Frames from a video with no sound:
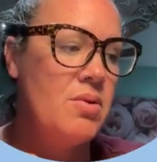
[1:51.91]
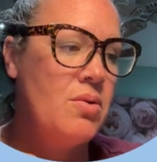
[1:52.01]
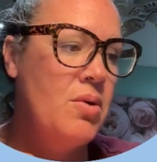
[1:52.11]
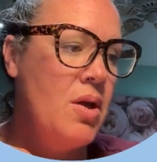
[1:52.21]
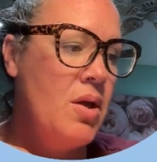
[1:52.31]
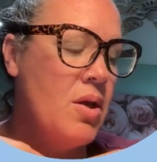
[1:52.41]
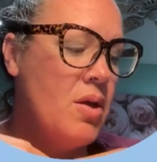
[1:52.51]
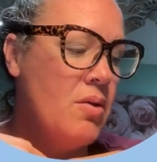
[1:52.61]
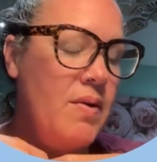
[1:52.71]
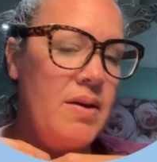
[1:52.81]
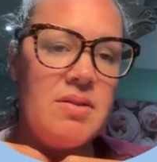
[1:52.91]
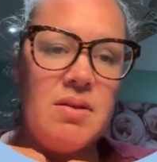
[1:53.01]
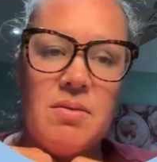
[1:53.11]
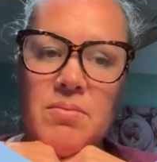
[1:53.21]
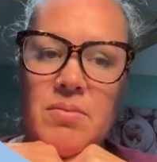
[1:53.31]
So you've got
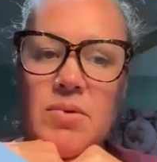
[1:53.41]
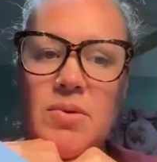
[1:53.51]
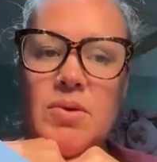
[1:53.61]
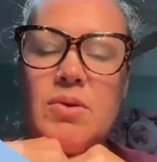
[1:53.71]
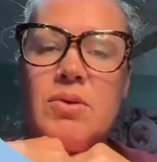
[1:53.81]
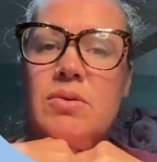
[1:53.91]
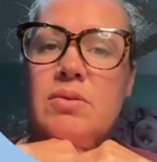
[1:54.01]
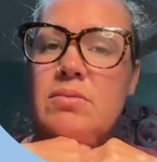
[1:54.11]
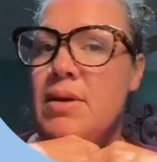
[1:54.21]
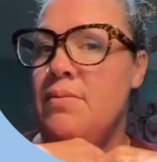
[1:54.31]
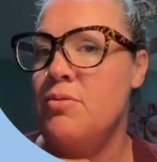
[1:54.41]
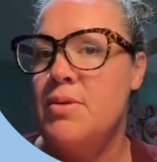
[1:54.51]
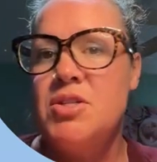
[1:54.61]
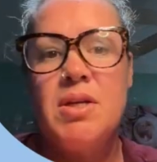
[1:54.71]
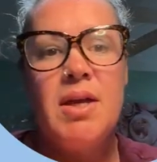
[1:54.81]
some
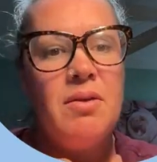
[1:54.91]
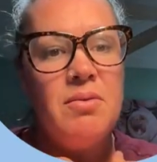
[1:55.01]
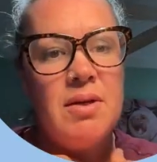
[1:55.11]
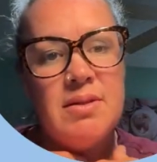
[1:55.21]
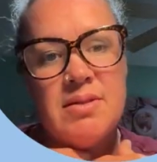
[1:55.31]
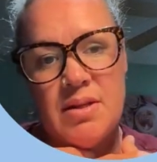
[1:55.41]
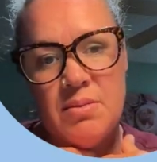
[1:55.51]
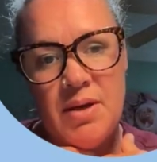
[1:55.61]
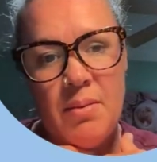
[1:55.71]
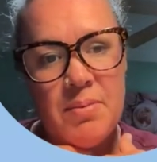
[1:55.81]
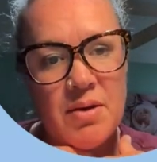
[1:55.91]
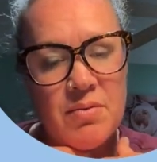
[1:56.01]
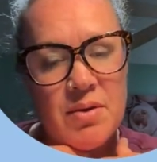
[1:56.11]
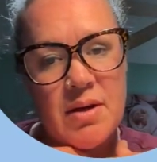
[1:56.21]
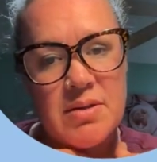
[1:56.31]
information gathering that's going to be
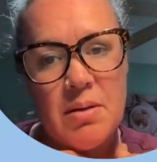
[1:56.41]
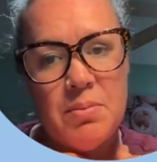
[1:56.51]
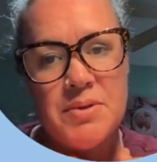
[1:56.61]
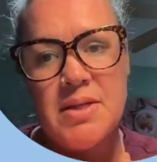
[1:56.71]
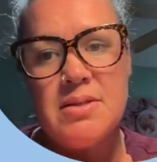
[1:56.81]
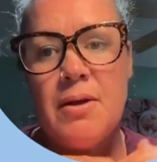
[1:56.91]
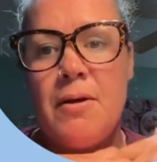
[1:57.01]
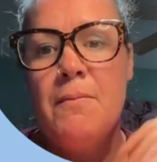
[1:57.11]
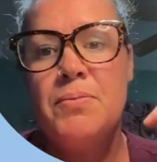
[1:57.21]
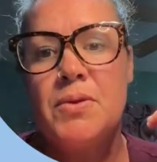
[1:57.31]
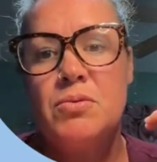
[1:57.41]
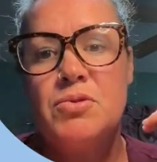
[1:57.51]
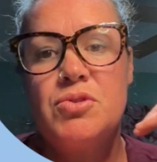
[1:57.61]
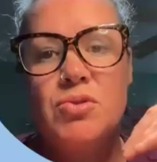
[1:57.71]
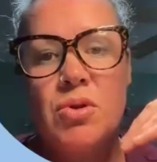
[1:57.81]
happening over the next couple days.
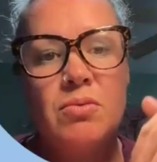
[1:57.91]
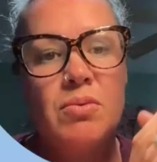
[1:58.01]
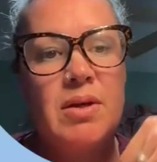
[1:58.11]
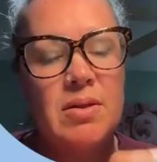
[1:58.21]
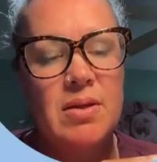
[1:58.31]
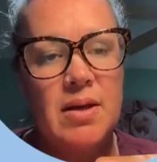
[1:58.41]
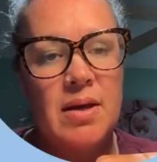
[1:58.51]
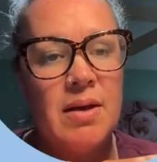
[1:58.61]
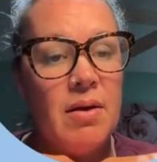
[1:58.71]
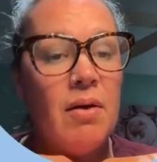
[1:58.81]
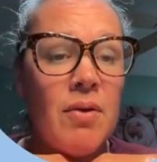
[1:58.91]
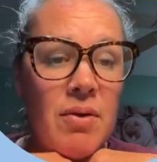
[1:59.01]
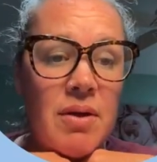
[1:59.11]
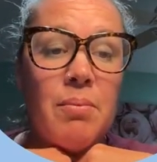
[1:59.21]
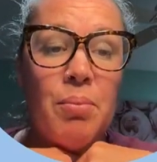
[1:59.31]
We'll start with a
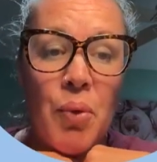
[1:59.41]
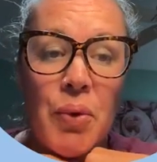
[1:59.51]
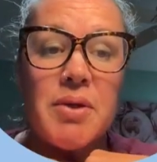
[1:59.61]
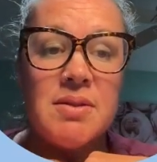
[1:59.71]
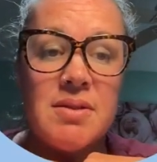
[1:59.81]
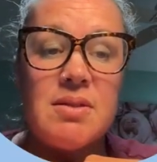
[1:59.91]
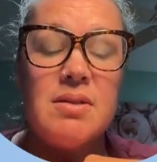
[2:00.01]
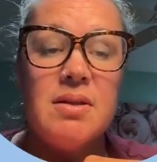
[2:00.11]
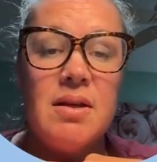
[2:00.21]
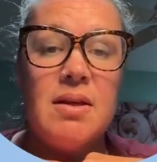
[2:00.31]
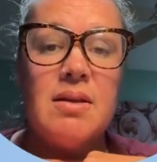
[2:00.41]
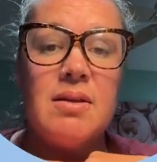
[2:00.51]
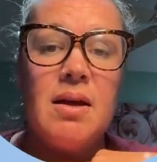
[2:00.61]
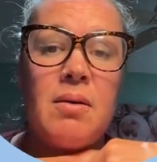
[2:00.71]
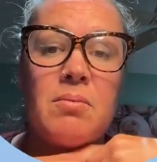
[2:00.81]
very important
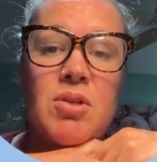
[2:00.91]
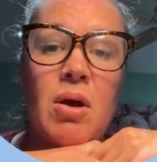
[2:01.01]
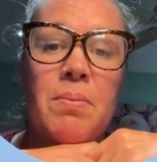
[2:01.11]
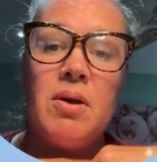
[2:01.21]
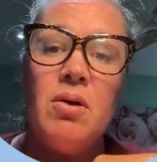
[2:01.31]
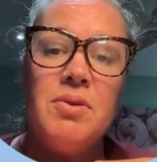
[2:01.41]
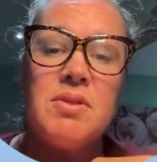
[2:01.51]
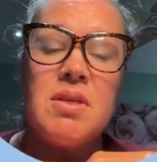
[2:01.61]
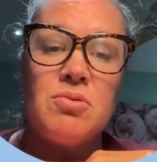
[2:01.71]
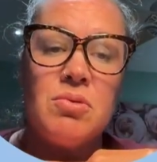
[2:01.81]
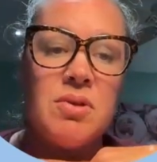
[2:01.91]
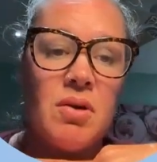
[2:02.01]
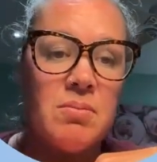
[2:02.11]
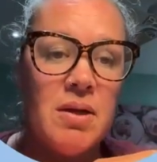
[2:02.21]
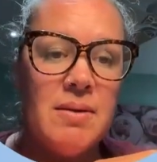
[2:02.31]
topic called the central
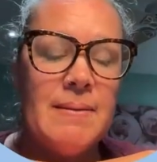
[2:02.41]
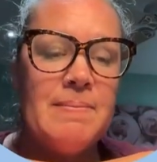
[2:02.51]
dogma.